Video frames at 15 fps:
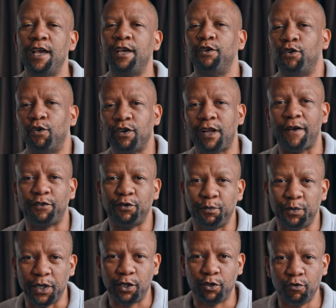you don't have to
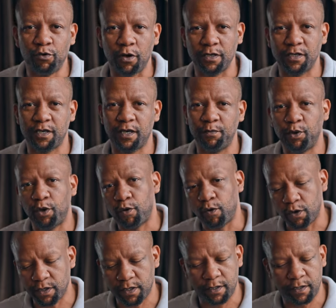be too concerned
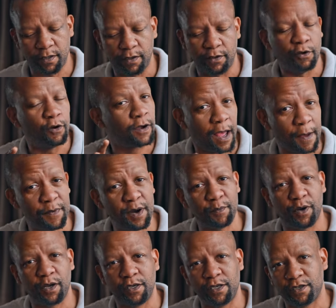because your camera
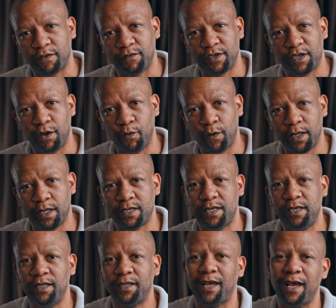body is obviously weather
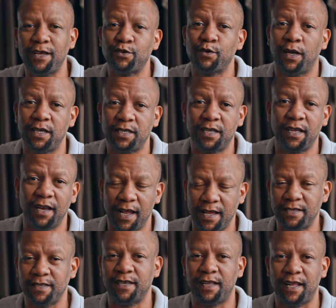sealed as well as the
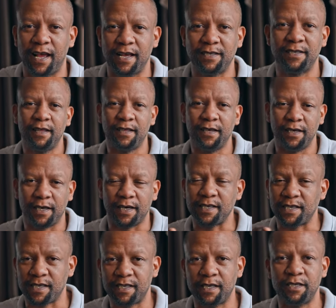lens that has the
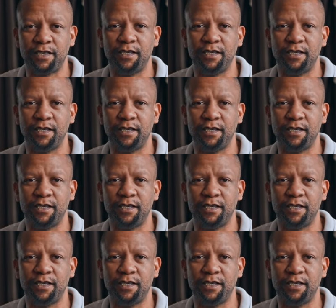resistance